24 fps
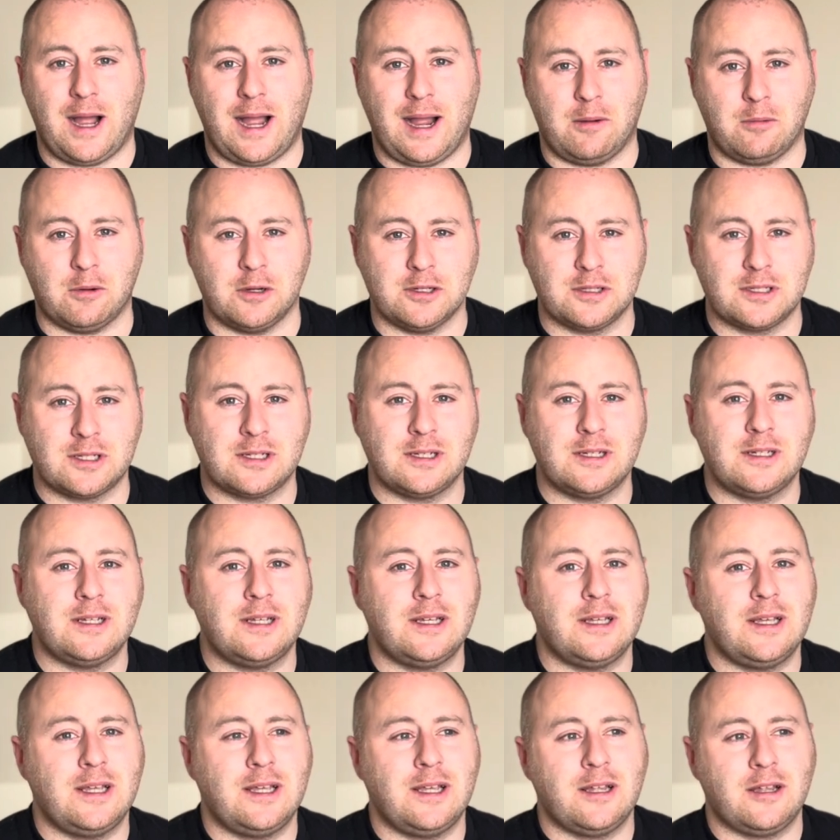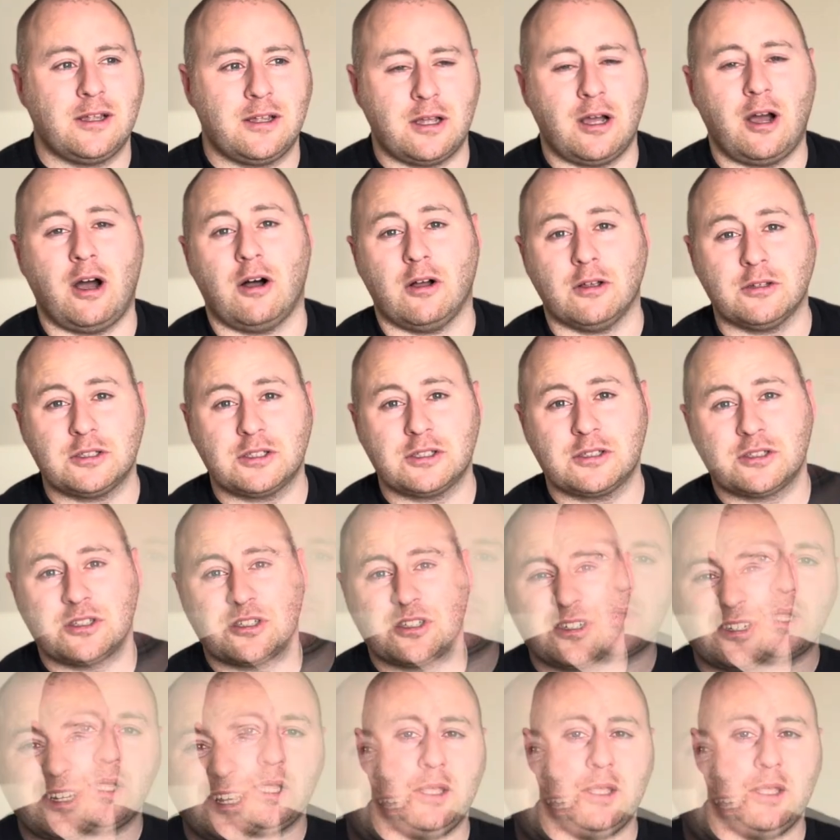hours costs,